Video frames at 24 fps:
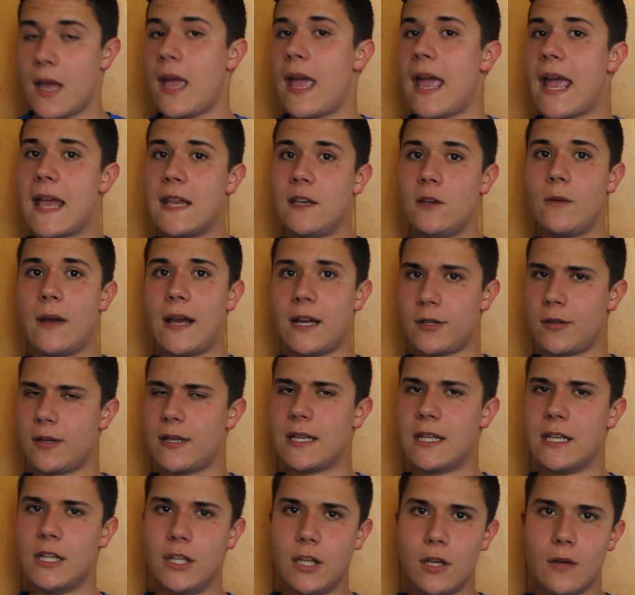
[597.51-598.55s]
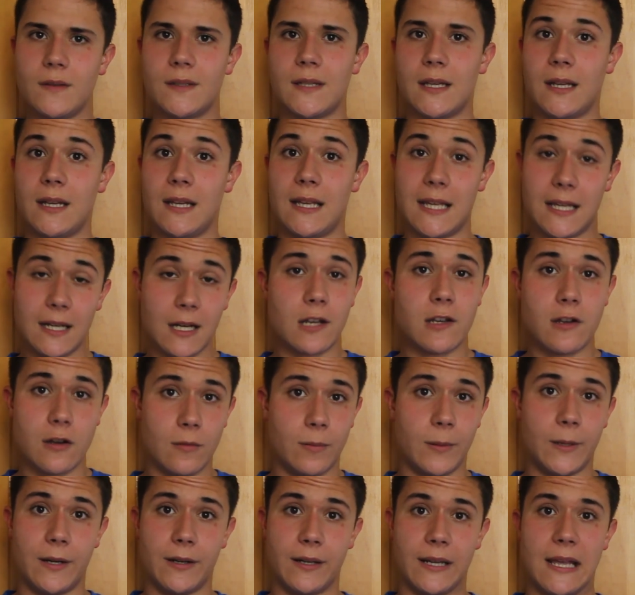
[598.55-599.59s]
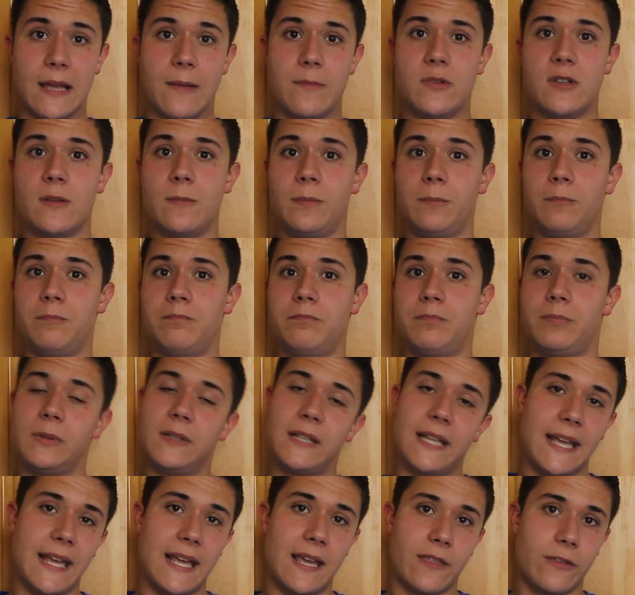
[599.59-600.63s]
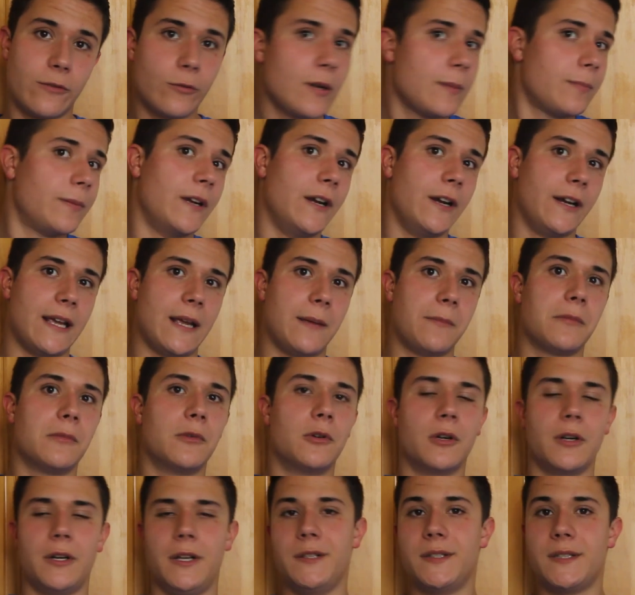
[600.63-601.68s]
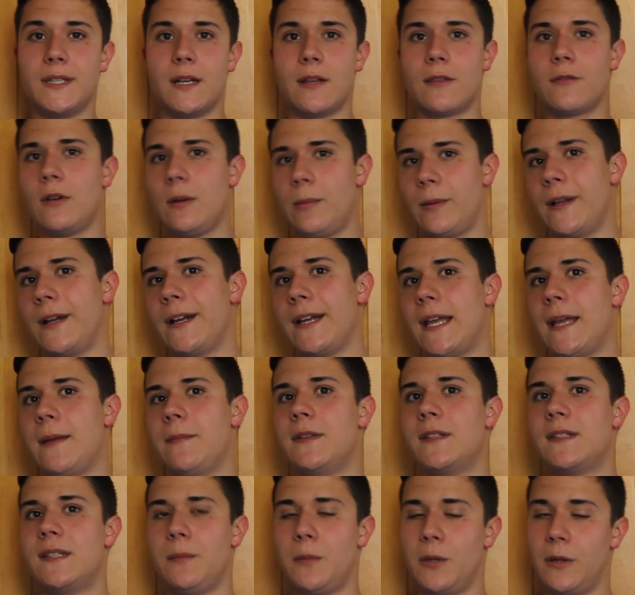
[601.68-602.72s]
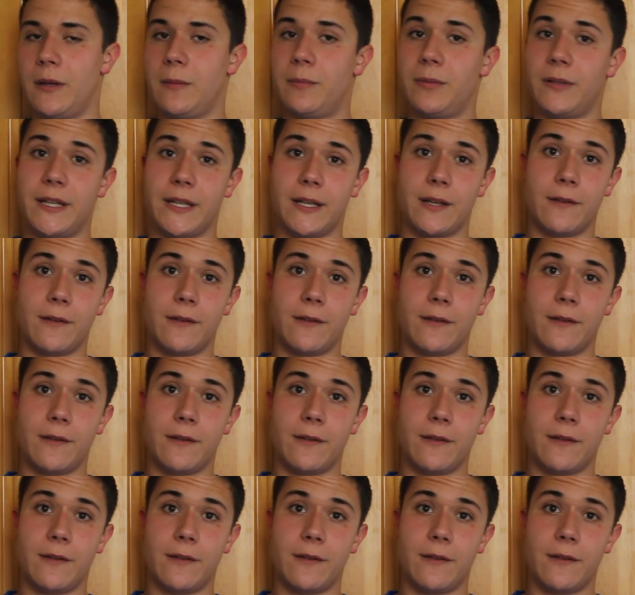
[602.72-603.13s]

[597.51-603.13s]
And you actually can use it in a 2-player game to play a 3-player game, or use it in a 3-player game to simulate playing a